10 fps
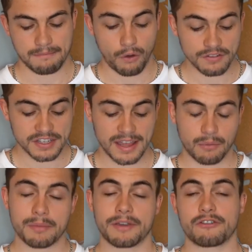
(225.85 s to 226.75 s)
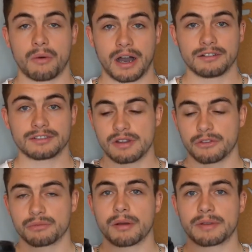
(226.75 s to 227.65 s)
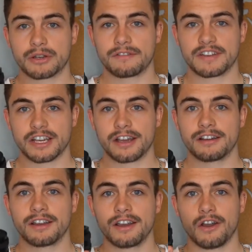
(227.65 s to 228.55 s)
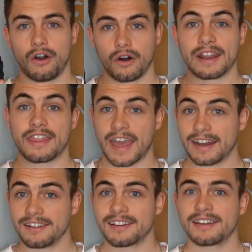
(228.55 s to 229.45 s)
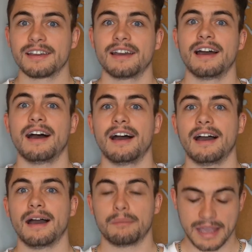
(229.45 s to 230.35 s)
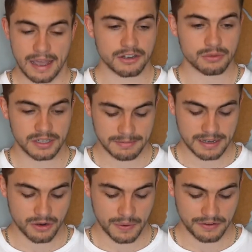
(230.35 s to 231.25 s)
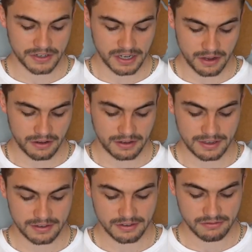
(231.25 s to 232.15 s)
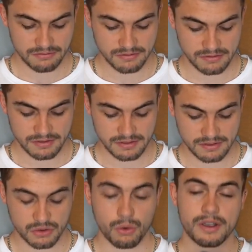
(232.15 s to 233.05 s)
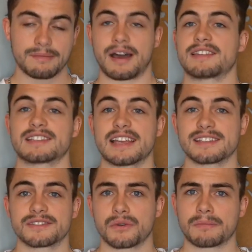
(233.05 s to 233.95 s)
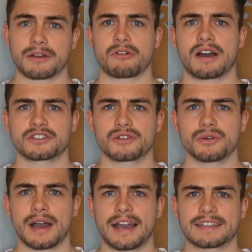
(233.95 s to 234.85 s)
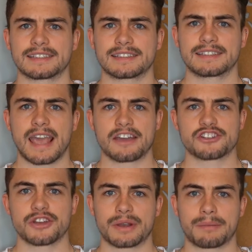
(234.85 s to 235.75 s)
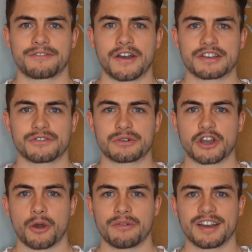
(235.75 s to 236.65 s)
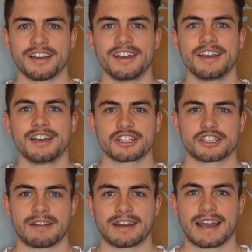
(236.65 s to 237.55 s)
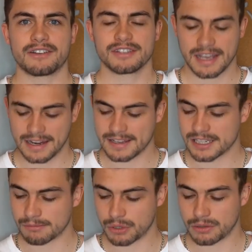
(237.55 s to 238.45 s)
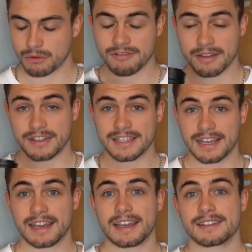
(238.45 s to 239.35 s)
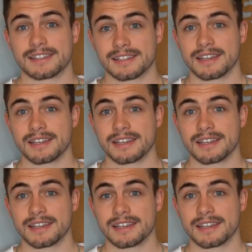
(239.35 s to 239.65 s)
Obviously that won't be for a while. I'll probably do a video on it then. But yeah, I just wanted to make a quick video talking about this lens, talking about why it's cool, and yeah, show you a couple of photos I've already got with it just around the house, and at some point we'll revisit it and